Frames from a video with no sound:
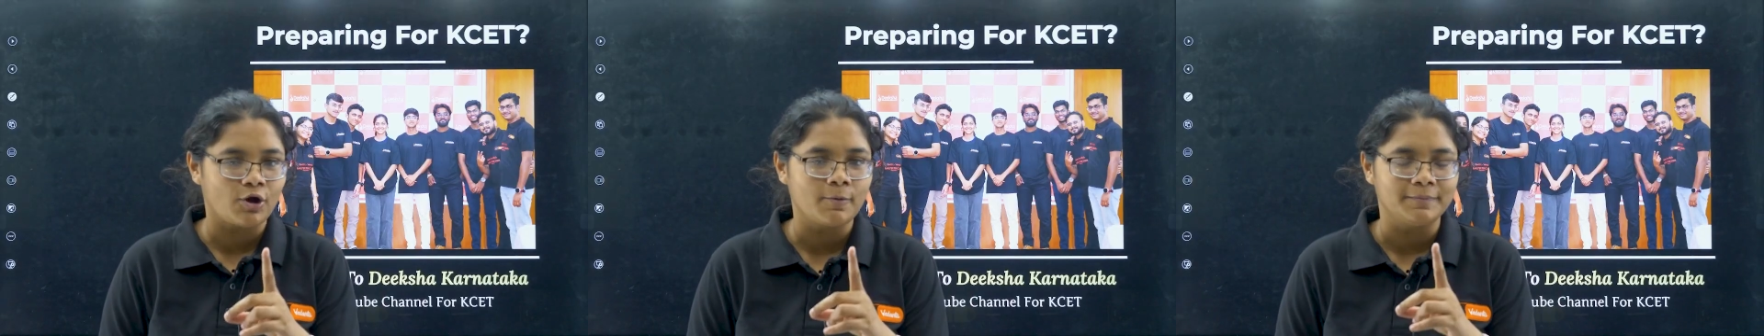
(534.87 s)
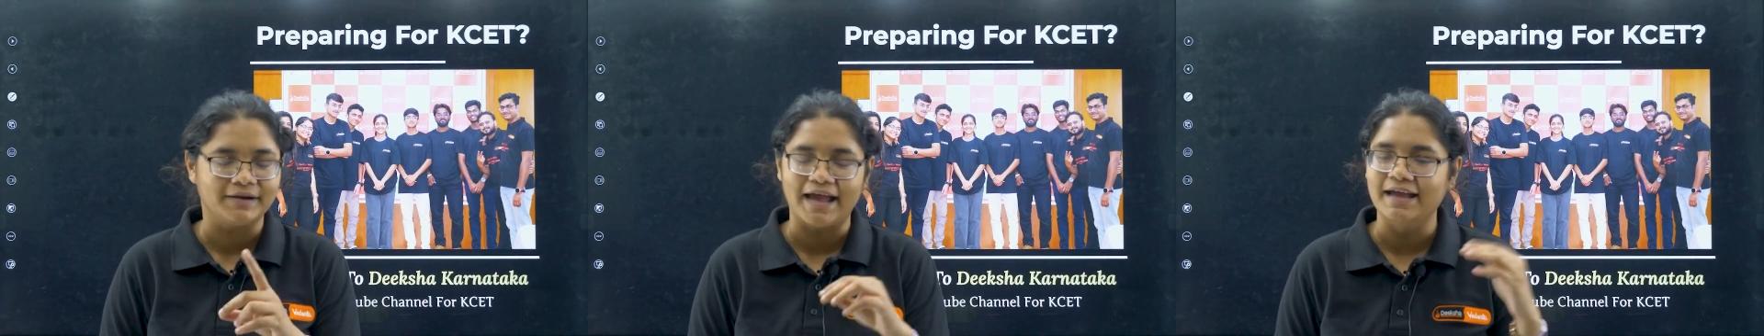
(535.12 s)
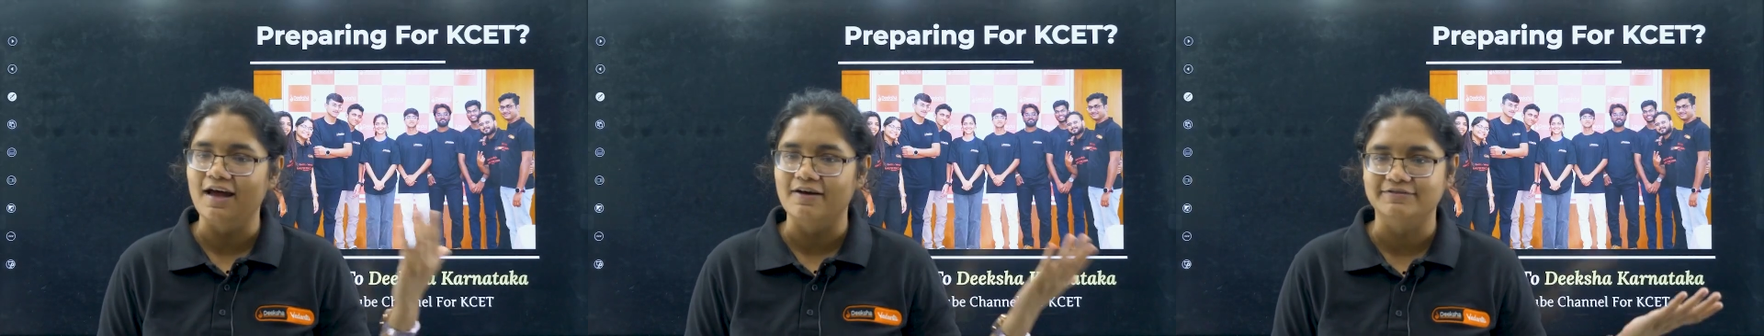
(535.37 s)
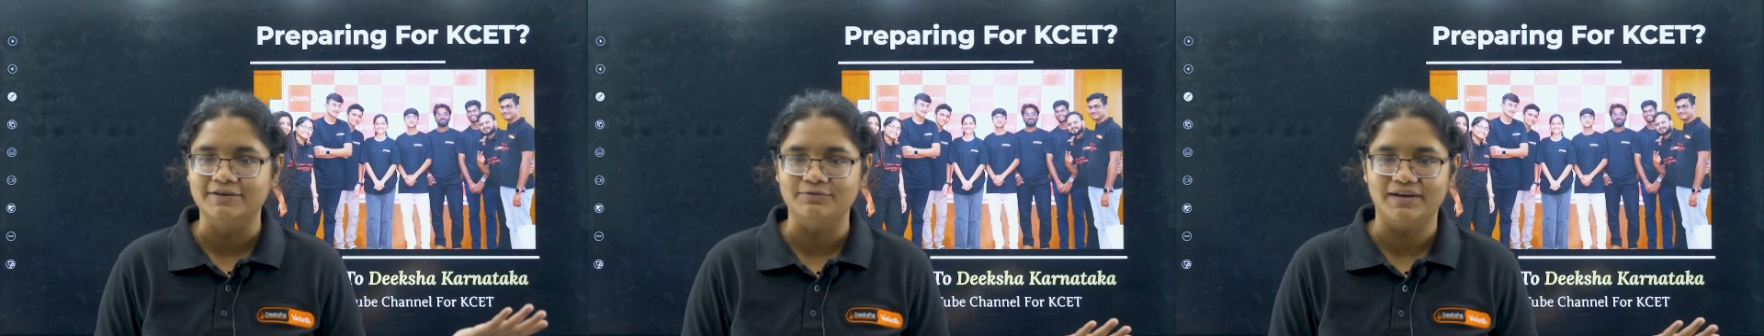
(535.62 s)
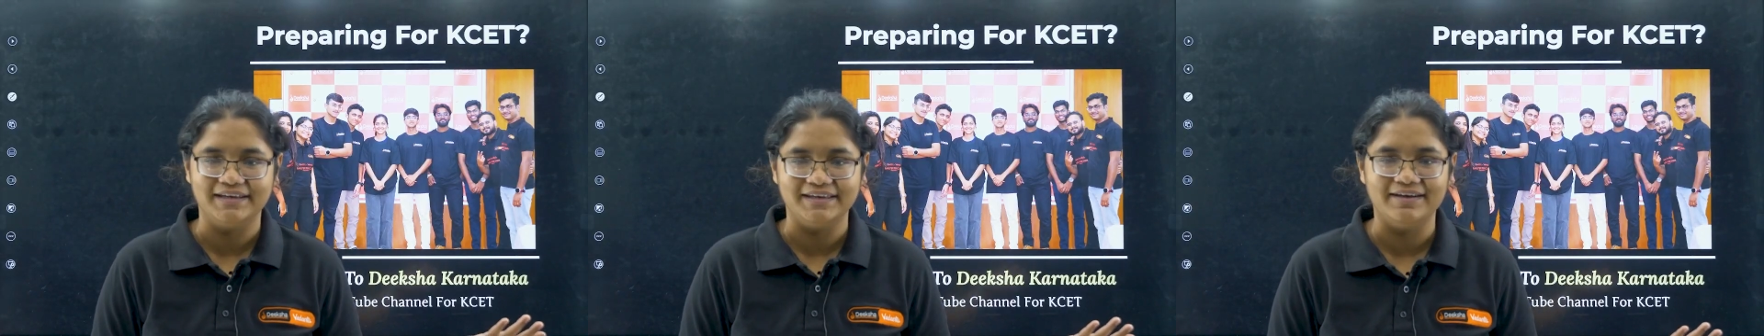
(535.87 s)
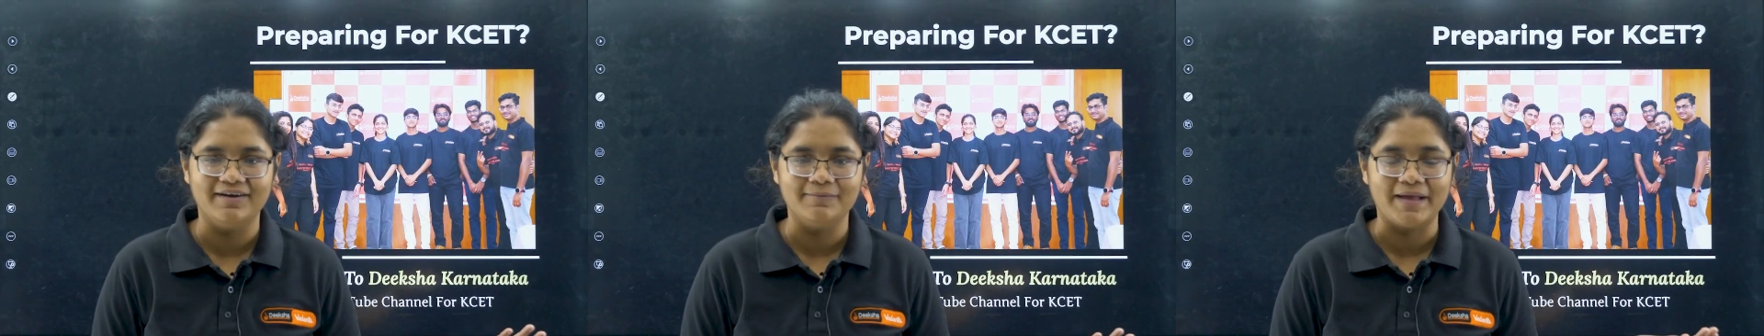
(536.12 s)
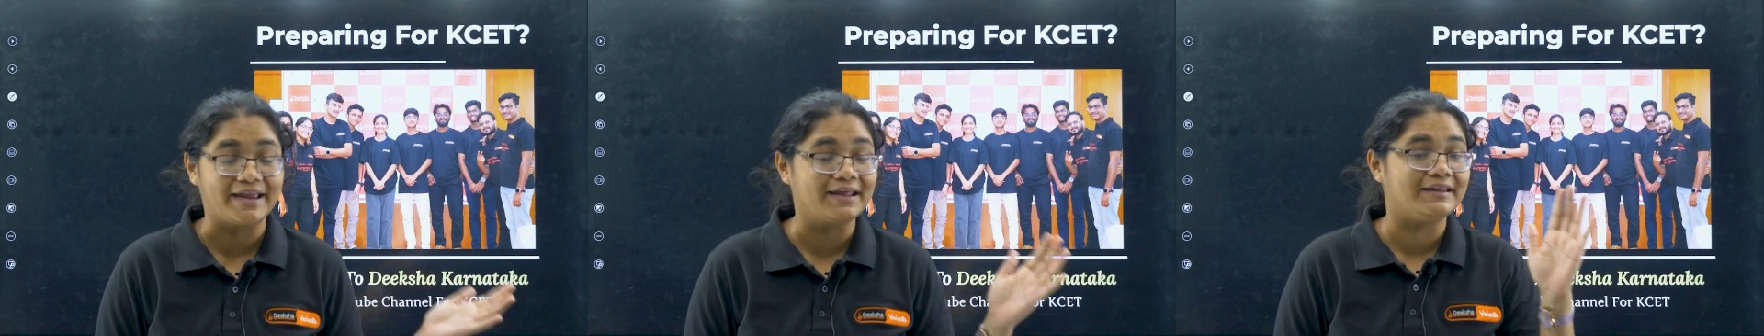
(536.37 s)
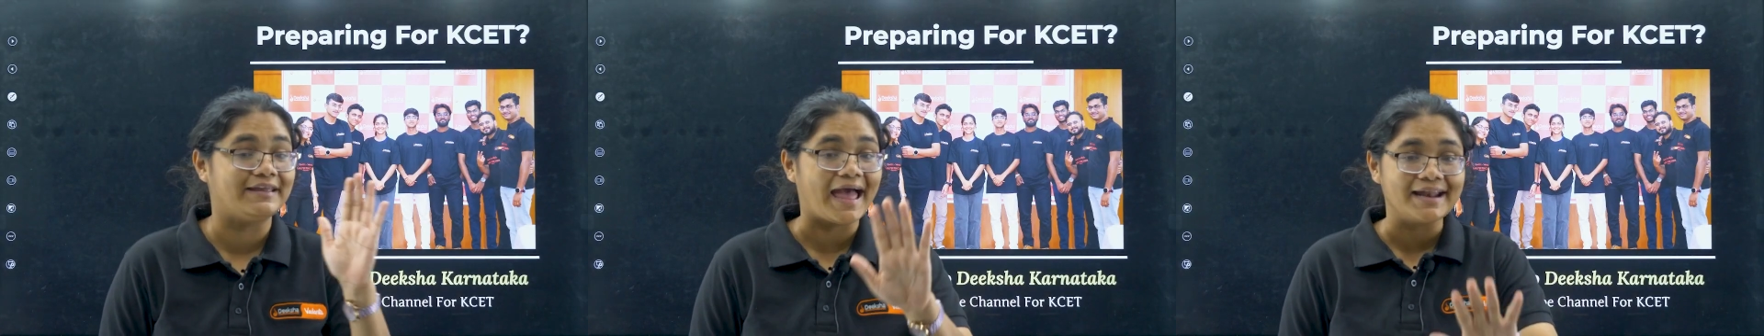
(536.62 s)
top rank after one year i
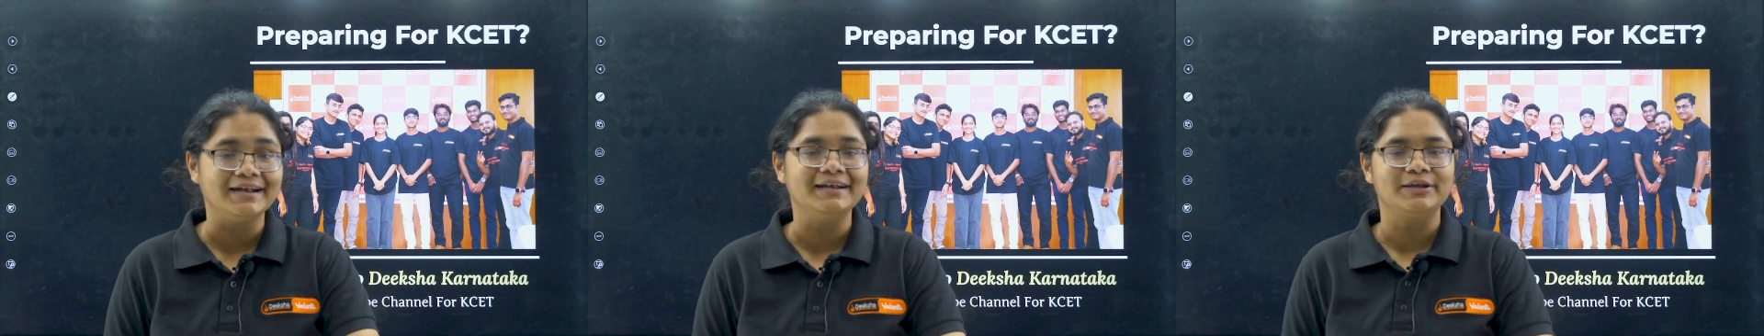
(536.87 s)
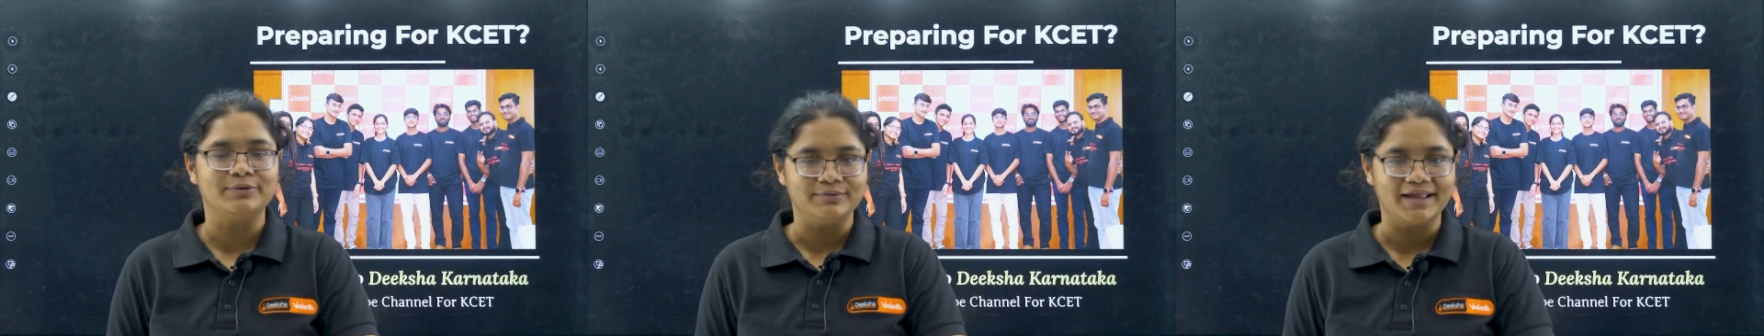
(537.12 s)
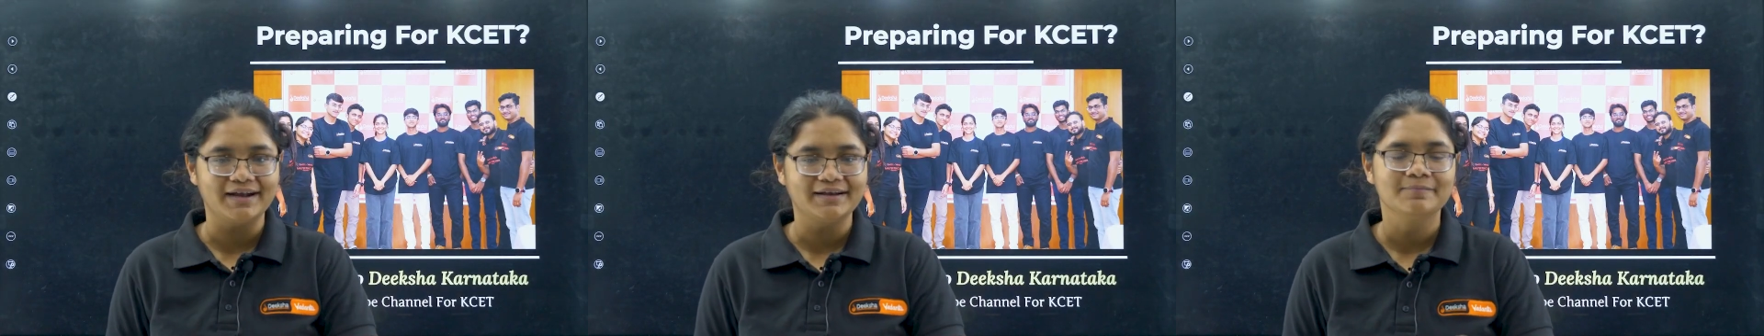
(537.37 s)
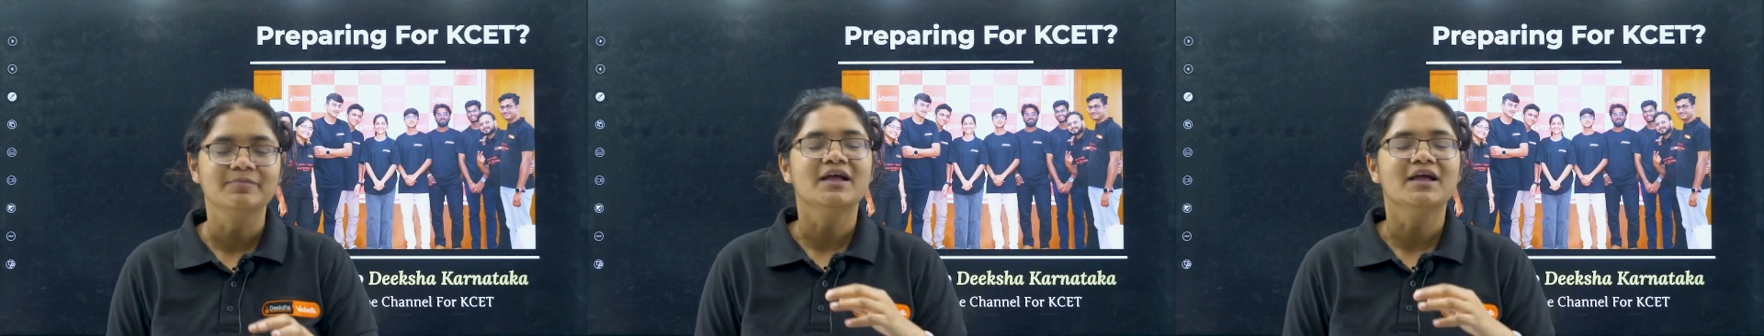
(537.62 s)
can guarantee you that